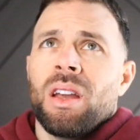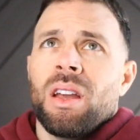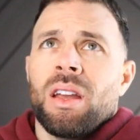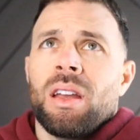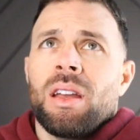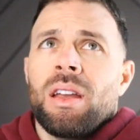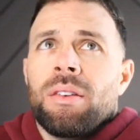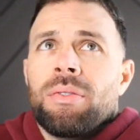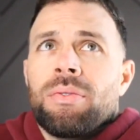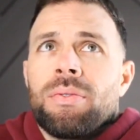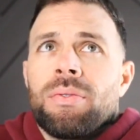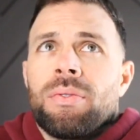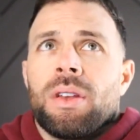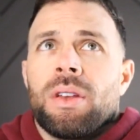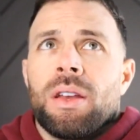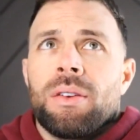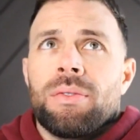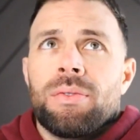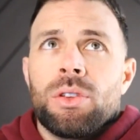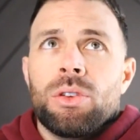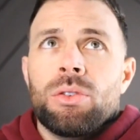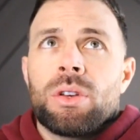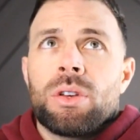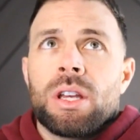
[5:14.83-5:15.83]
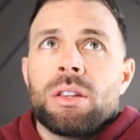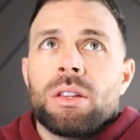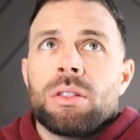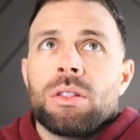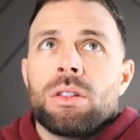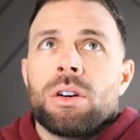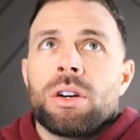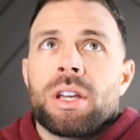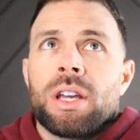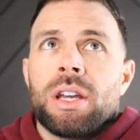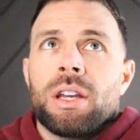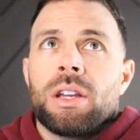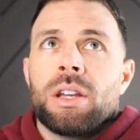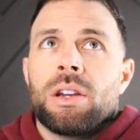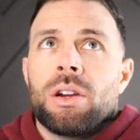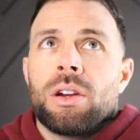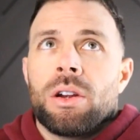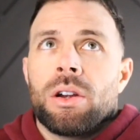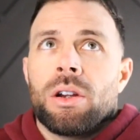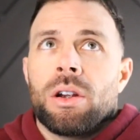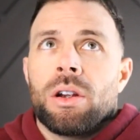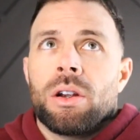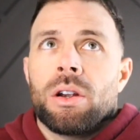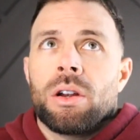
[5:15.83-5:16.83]
if you can look at
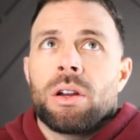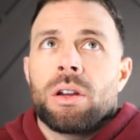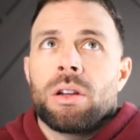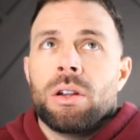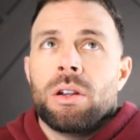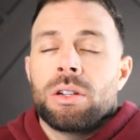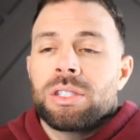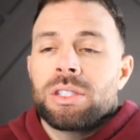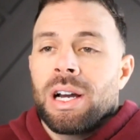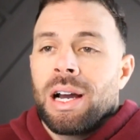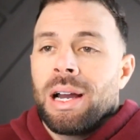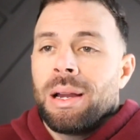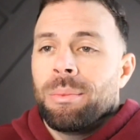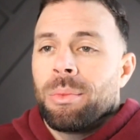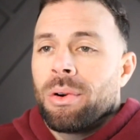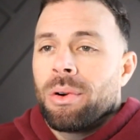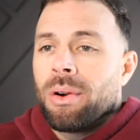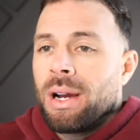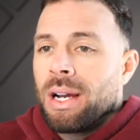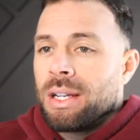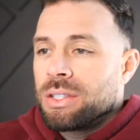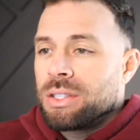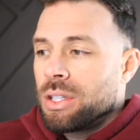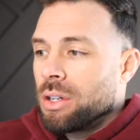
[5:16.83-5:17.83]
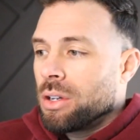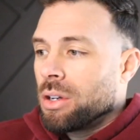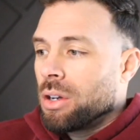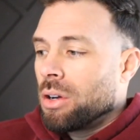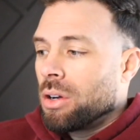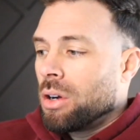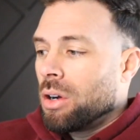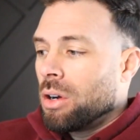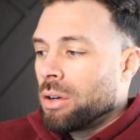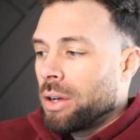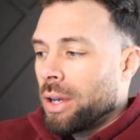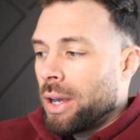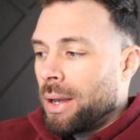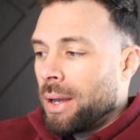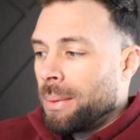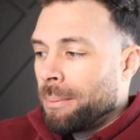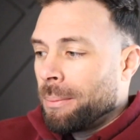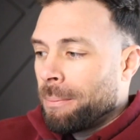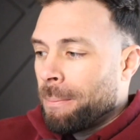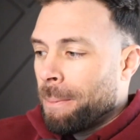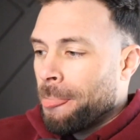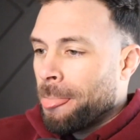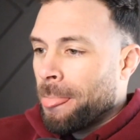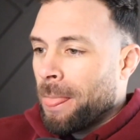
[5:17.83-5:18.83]
your time horizon and go, okay,
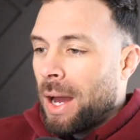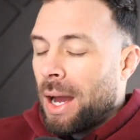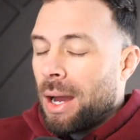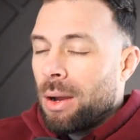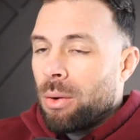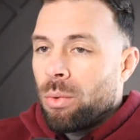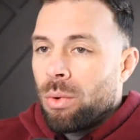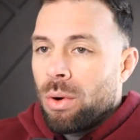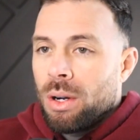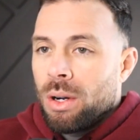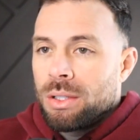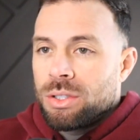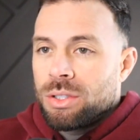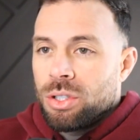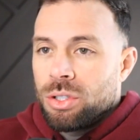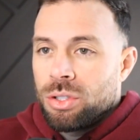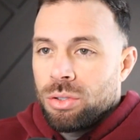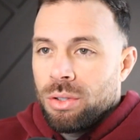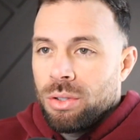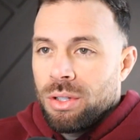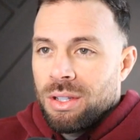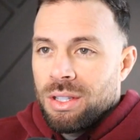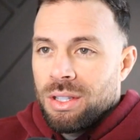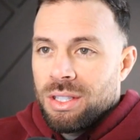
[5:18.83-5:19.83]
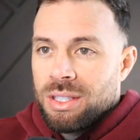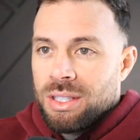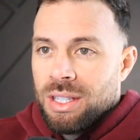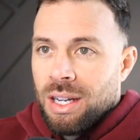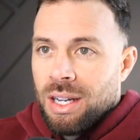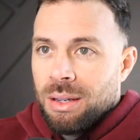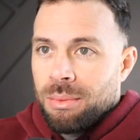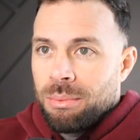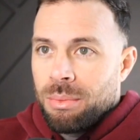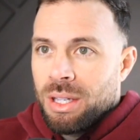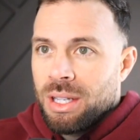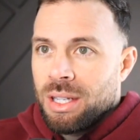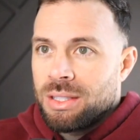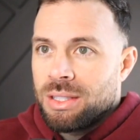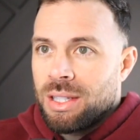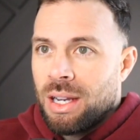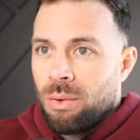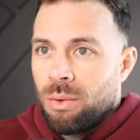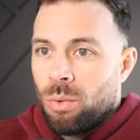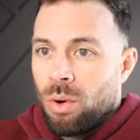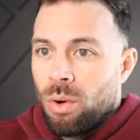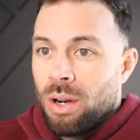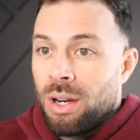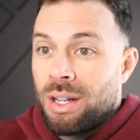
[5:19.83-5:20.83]
I want to do it this time because I
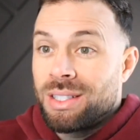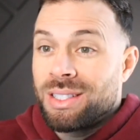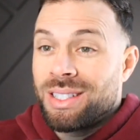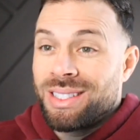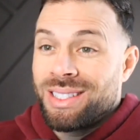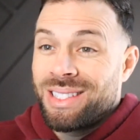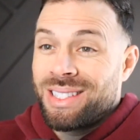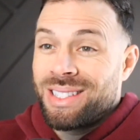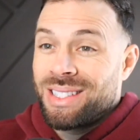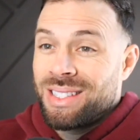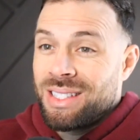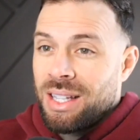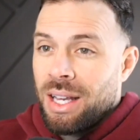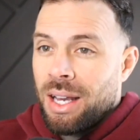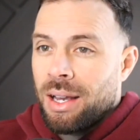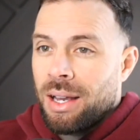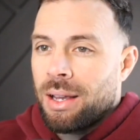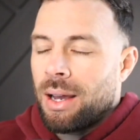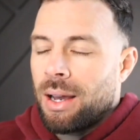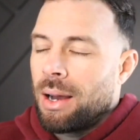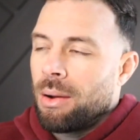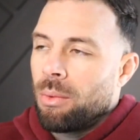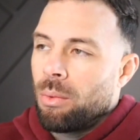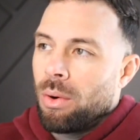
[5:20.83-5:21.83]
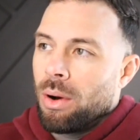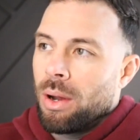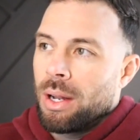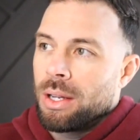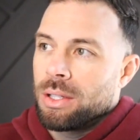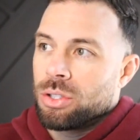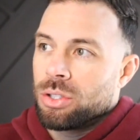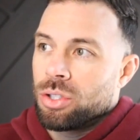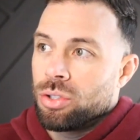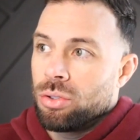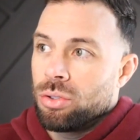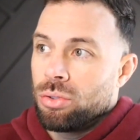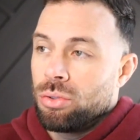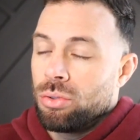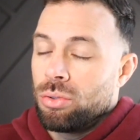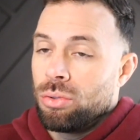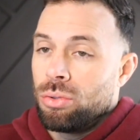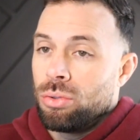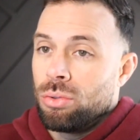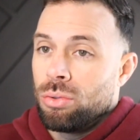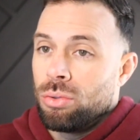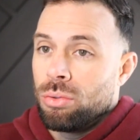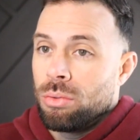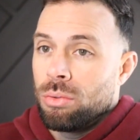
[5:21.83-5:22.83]
want it to stick. I want it
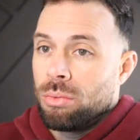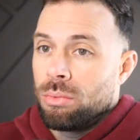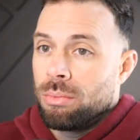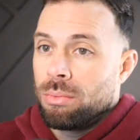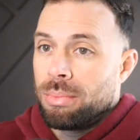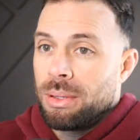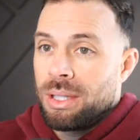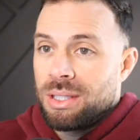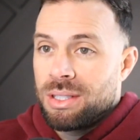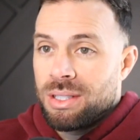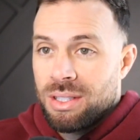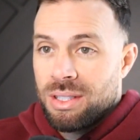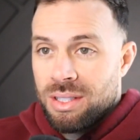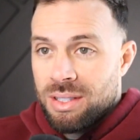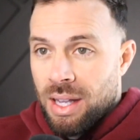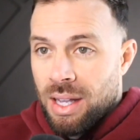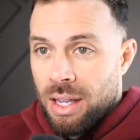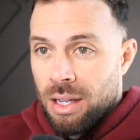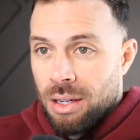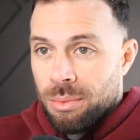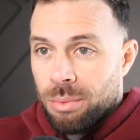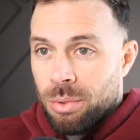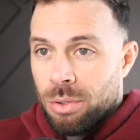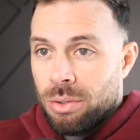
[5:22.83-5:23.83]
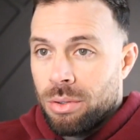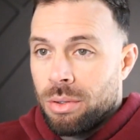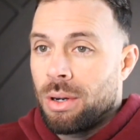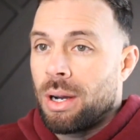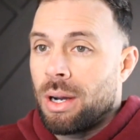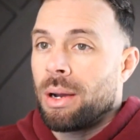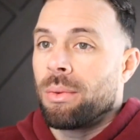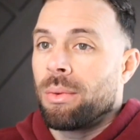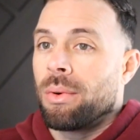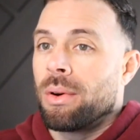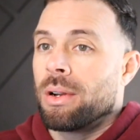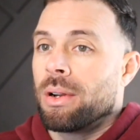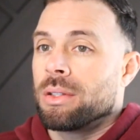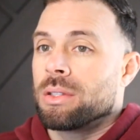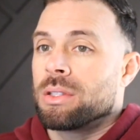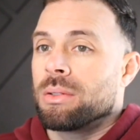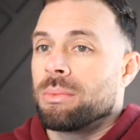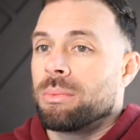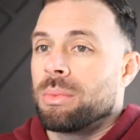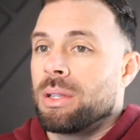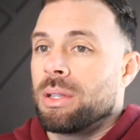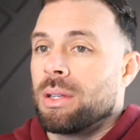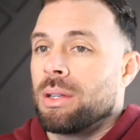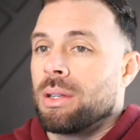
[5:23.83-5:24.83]
to be sustainable. I want it to
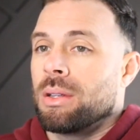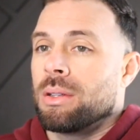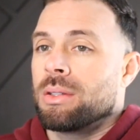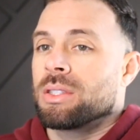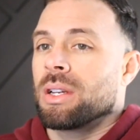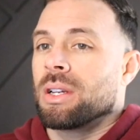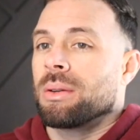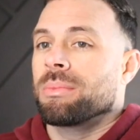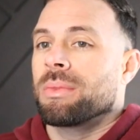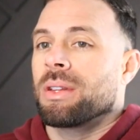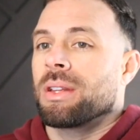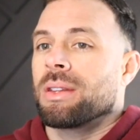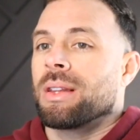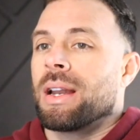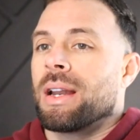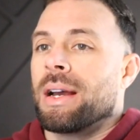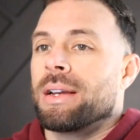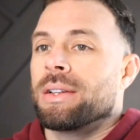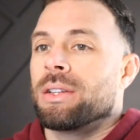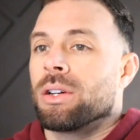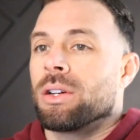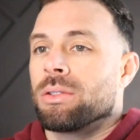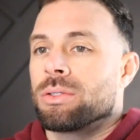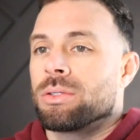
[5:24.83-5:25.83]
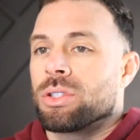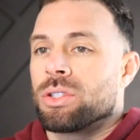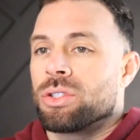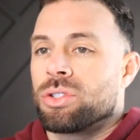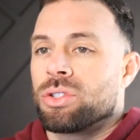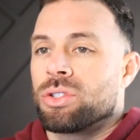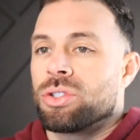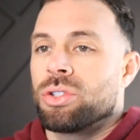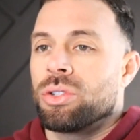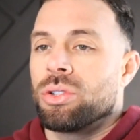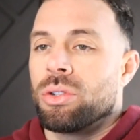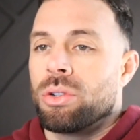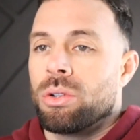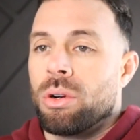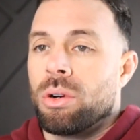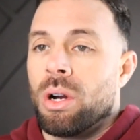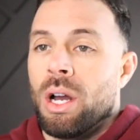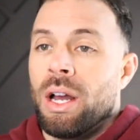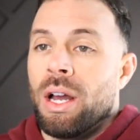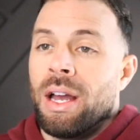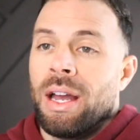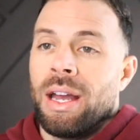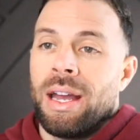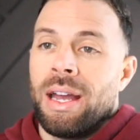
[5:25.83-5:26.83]
be something that I don't just do
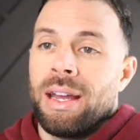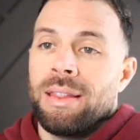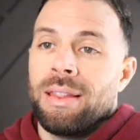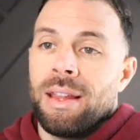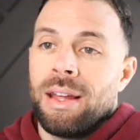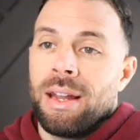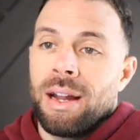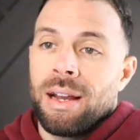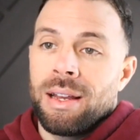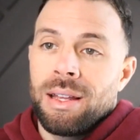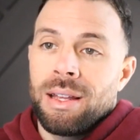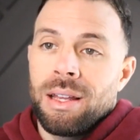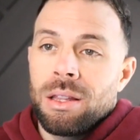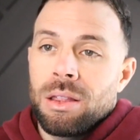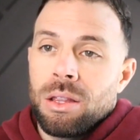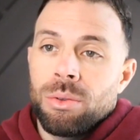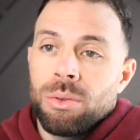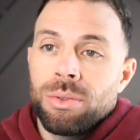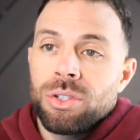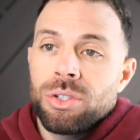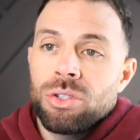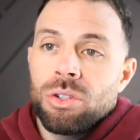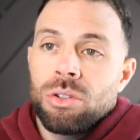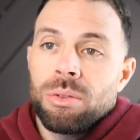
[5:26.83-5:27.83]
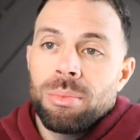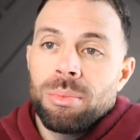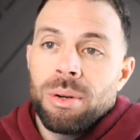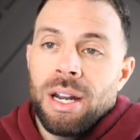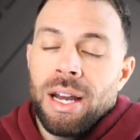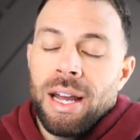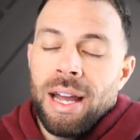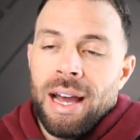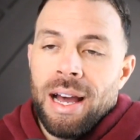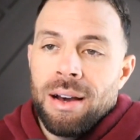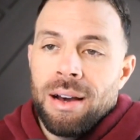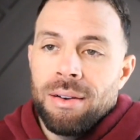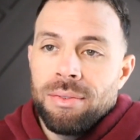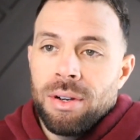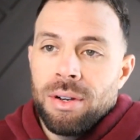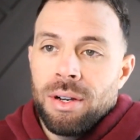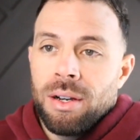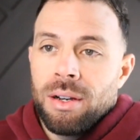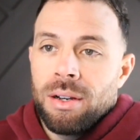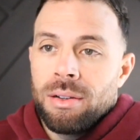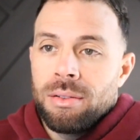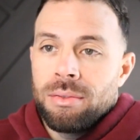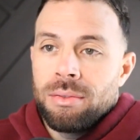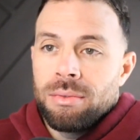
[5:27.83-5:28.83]
and then I get the result, but I have
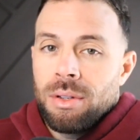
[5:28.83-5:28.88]
a